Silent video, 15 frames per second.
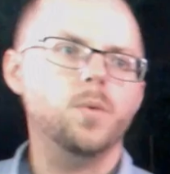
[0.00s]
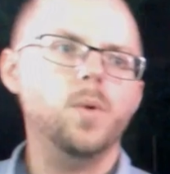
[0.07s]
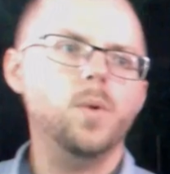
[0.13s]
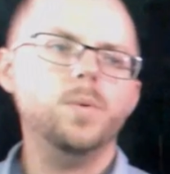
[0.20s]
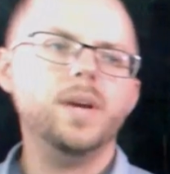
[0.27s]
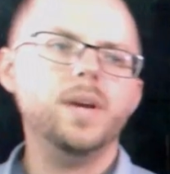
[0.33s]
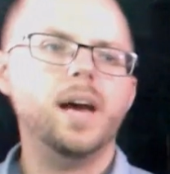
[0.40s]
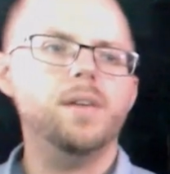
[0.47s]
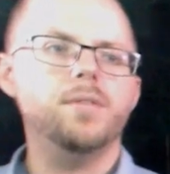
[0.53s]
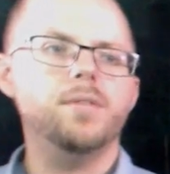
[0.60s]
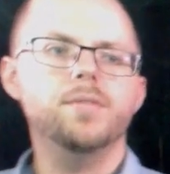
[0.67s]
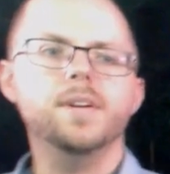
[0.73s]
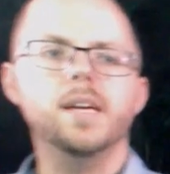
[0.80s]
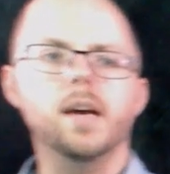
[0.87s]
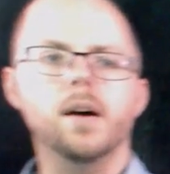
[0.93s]
what we have
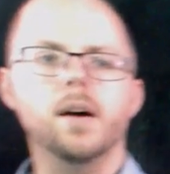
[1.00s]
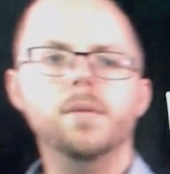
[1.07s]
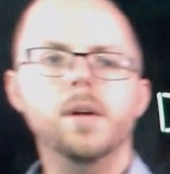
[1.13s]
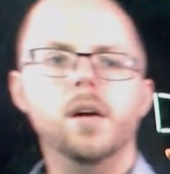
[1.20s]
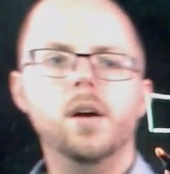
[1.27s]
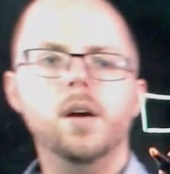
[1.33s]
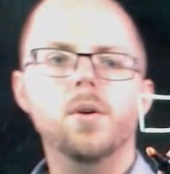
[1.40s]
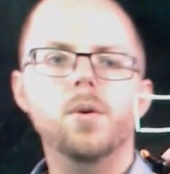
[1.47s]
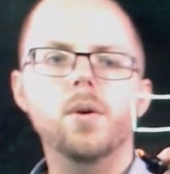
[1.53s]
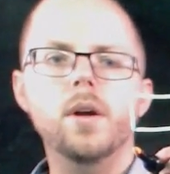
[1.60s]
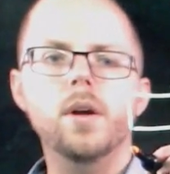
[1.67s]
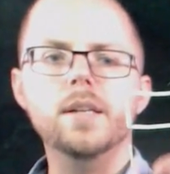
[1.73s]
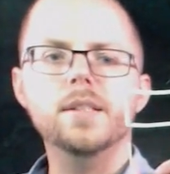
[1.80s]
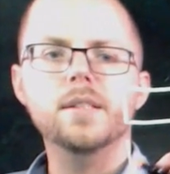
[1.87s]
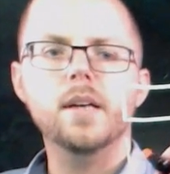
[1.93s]
over here
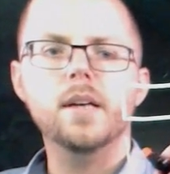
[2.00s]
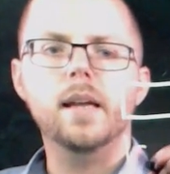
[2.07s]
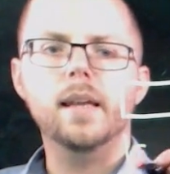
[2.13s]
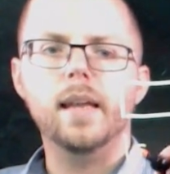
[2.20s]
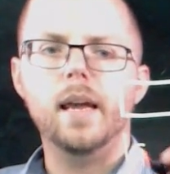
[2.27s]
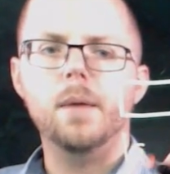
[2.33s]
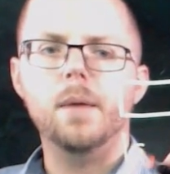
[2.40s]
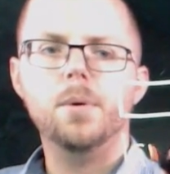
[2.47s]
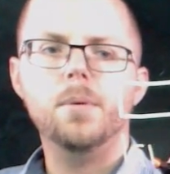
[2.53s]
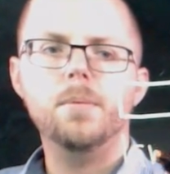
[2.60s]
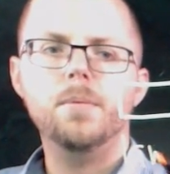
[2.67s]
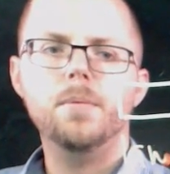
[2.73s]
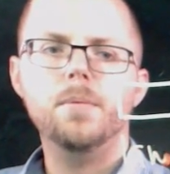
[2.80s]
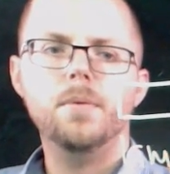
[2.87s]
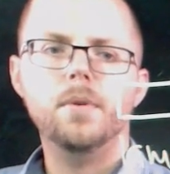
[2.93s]
is a lamp.
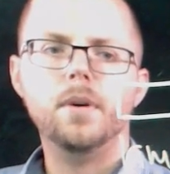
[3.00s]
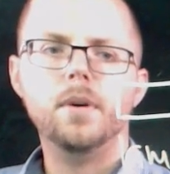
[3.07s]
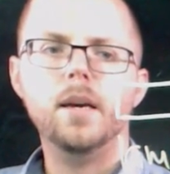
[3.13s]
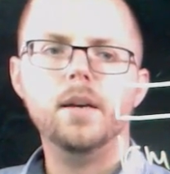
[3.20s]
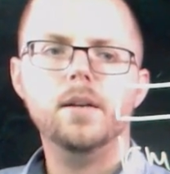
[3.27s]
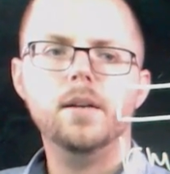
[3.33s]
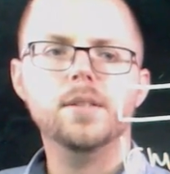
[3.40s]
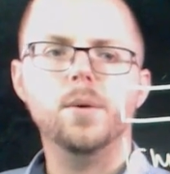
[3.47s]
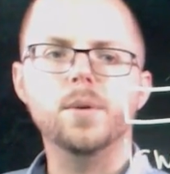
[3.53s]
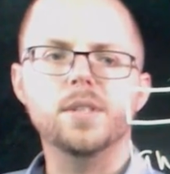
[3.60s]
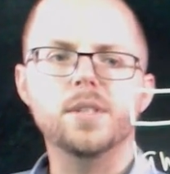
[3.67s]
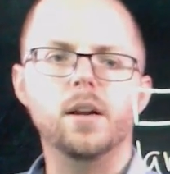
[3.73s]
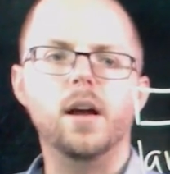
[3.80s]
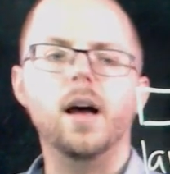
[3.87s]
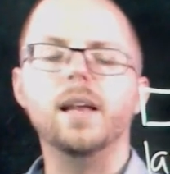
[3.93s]
Okay, so it's
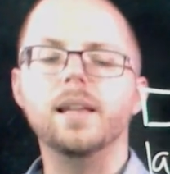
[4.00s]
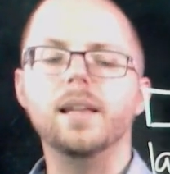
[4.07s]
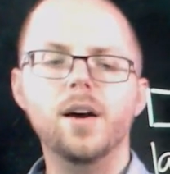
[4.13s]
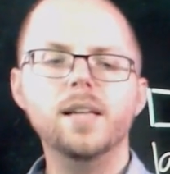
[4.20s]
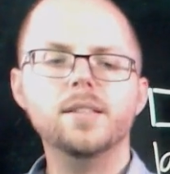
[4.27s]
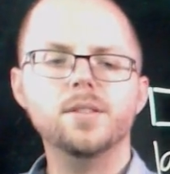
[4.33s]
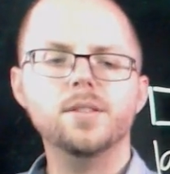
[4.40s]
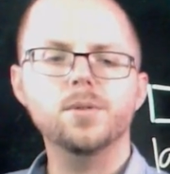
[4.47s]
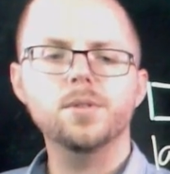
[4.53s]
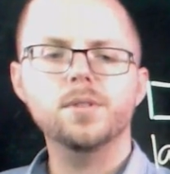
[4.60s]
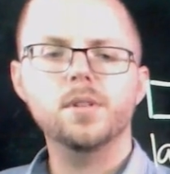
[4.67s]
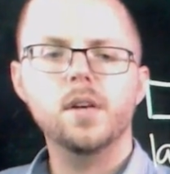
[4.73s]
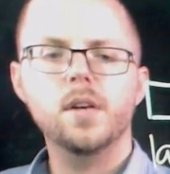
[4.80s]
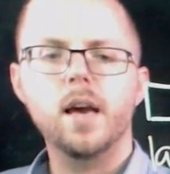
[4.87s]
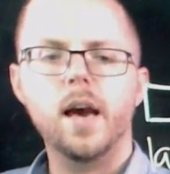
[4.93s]
an, a light
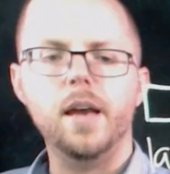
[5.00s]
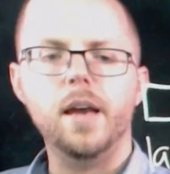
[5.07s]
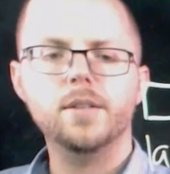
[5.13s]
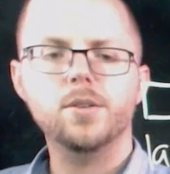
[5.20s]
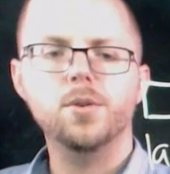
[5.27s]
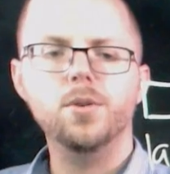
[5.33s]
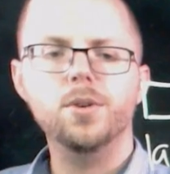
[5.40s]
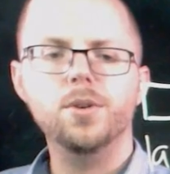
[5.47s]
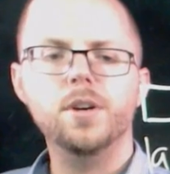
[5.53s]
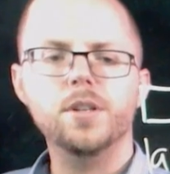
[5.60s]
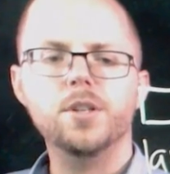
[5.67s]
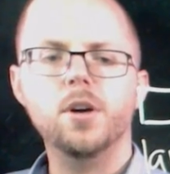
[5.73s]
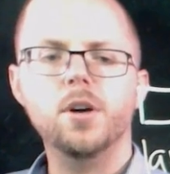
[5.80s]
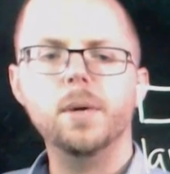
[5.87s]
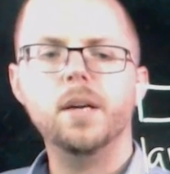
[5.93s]
source, and it's called an
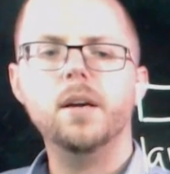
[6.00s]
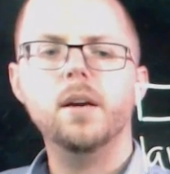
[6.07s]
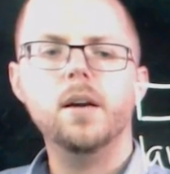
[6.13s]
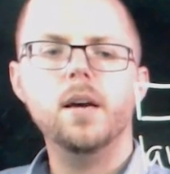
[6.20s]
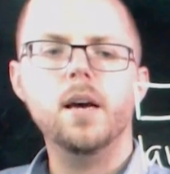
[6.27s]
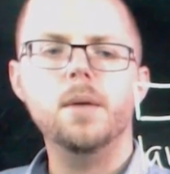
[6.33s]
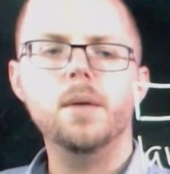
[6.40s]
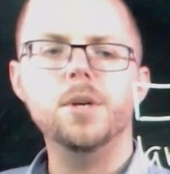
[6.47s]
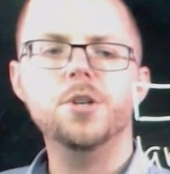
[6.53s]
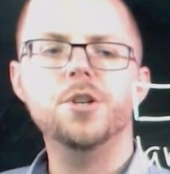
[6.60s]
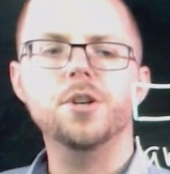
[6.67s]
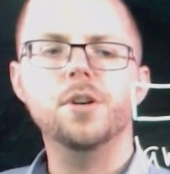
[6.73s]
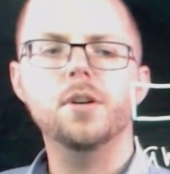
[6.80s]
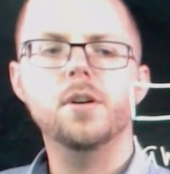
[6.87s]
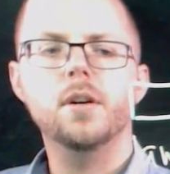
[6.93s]
atomic
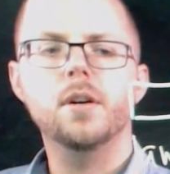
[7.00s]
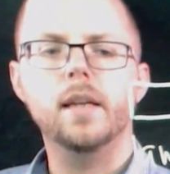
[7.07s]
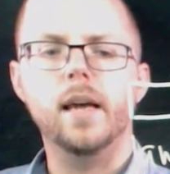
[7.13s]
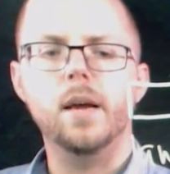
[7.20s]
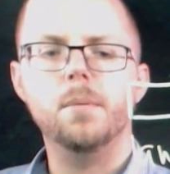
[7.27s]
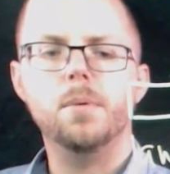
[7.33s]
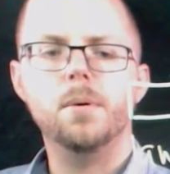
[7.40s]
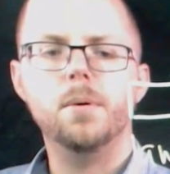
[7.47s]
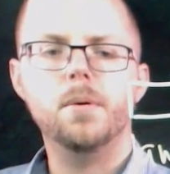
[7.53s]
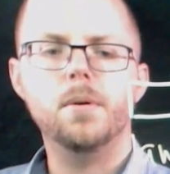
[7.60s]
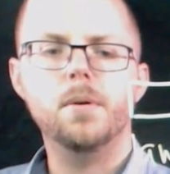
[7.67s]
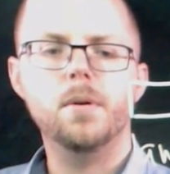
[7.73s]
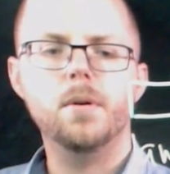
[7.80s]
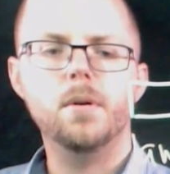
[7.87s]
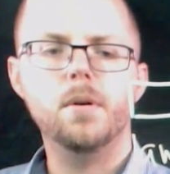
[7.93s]
emission lamp.
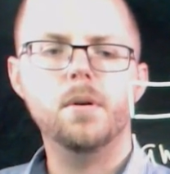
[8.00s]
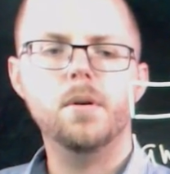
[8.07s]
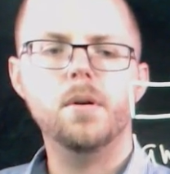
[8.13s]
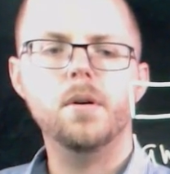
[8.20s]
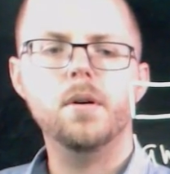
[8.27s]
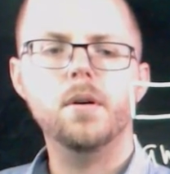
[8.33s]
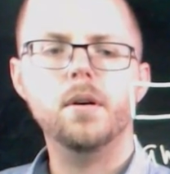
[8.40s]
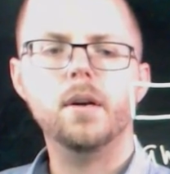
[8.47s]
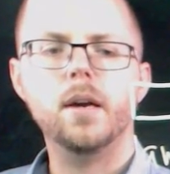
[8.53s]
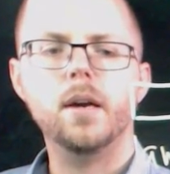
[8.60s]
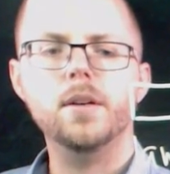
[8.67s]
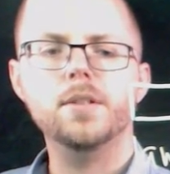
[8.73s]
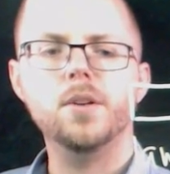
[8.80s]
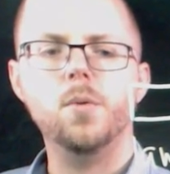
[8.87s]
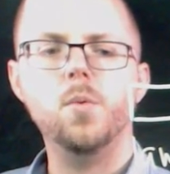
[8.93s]

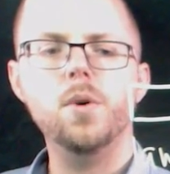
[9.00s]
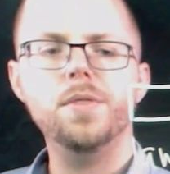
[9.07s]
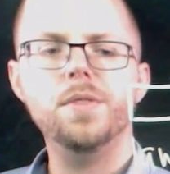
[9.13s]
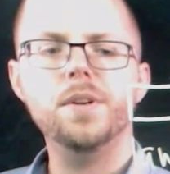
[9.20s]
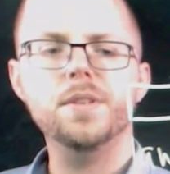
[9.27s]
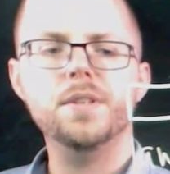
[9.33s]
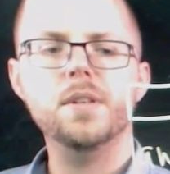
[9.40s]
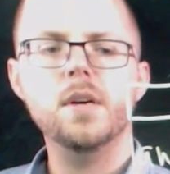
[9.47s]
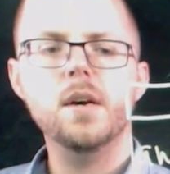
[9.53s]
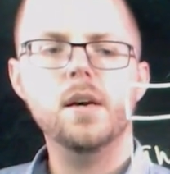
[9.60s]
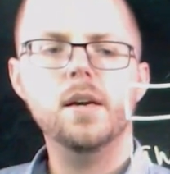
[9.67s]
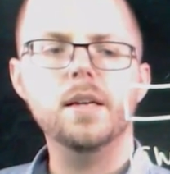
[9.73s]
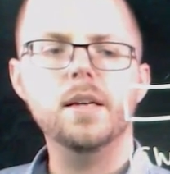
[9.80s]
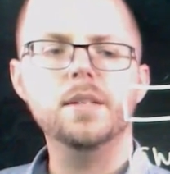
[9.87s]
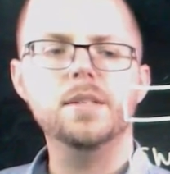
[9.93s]
Okay, so what this
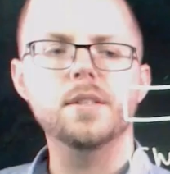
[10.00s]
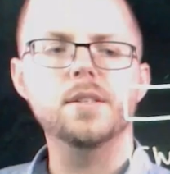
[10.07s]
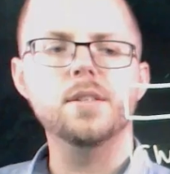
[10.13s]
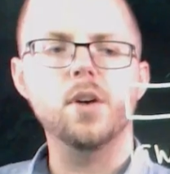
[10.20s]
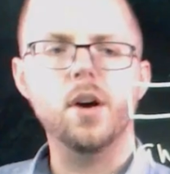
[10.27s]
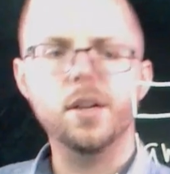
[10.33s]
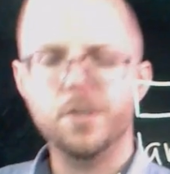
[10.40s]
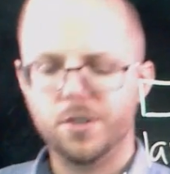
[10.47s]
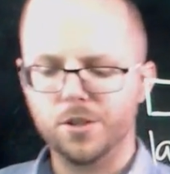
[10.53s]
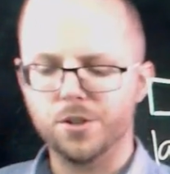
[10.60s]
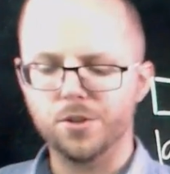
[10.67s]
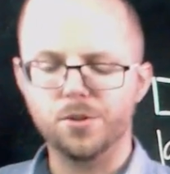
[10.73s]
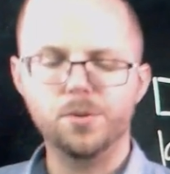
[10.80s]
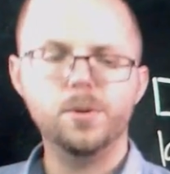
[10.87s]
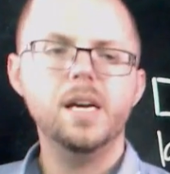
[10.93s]
is designed to
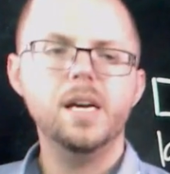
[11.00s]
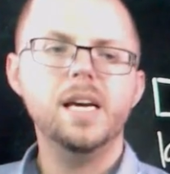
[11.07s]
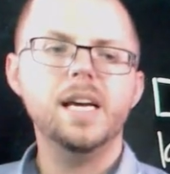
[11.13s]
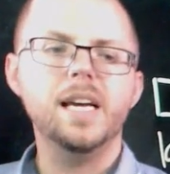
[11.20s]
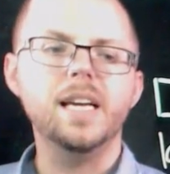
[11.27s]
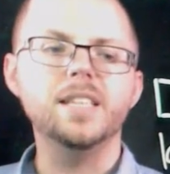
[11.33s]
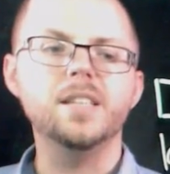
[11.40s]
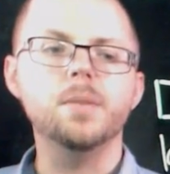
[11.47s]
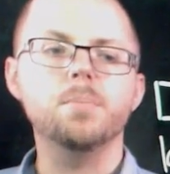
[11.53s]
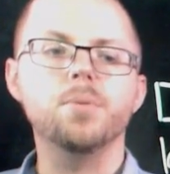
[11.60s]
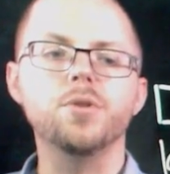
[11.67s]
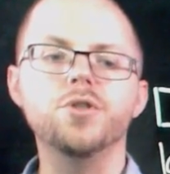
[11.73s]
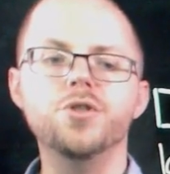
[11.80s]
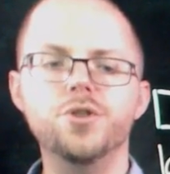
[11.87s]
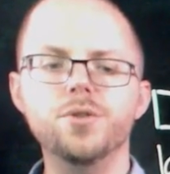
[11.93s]
do is it
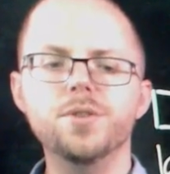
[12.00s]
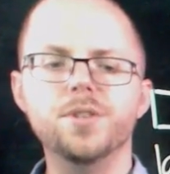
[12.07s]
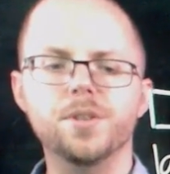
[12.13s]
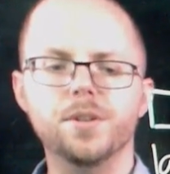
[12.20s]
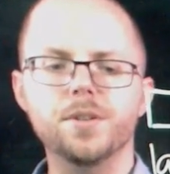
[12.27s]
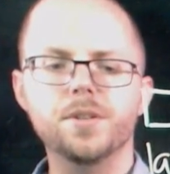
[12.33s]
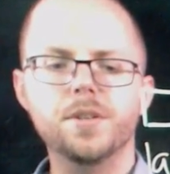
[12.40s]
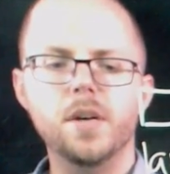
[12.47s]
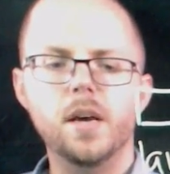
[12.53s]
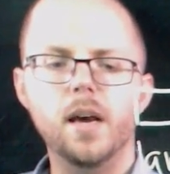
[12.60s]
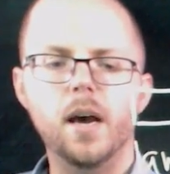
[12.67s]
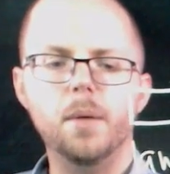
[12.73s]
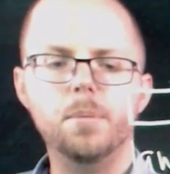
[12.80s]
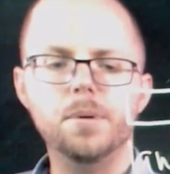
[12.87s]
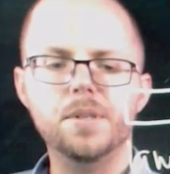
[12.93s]
produces
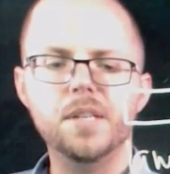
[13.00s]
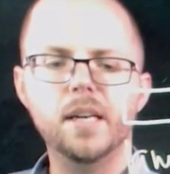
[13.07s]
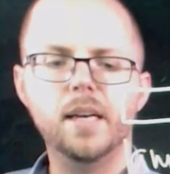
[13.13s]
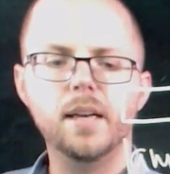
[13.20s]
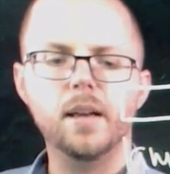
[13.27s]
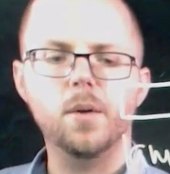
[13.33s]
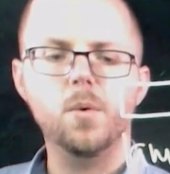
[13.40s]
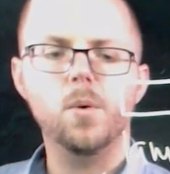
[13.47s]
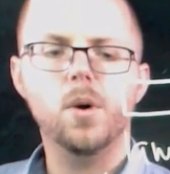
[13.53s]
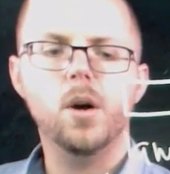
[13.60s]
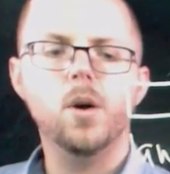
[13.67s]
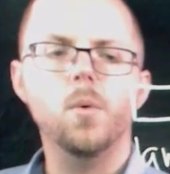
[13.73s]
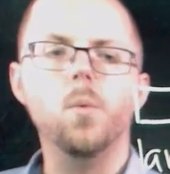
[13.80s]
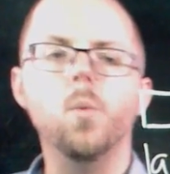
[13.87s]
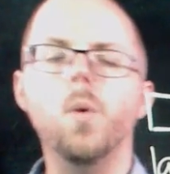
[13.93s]
a particular
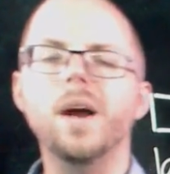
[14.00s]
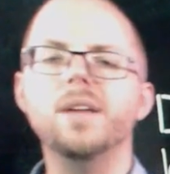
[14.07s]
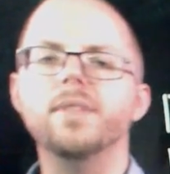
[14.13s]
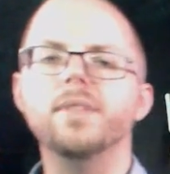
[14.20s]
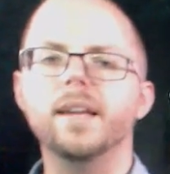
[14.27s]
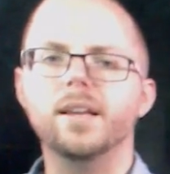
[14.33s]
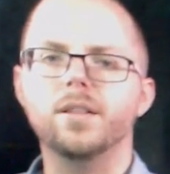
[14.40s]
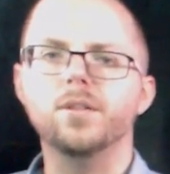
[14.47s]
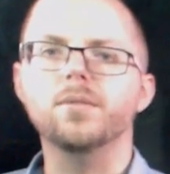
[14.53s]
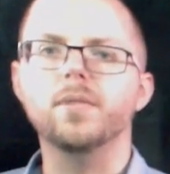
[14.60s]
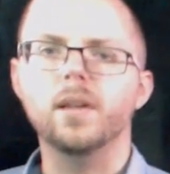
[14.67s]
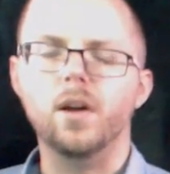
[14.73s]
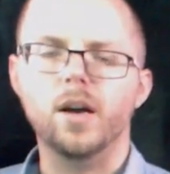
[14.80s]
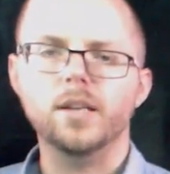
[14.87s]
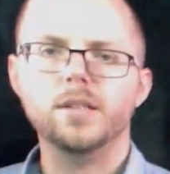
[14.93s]
wavelength of
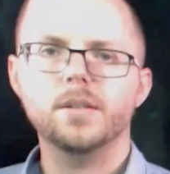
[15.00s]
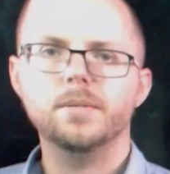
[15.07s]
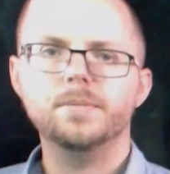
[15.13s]
light.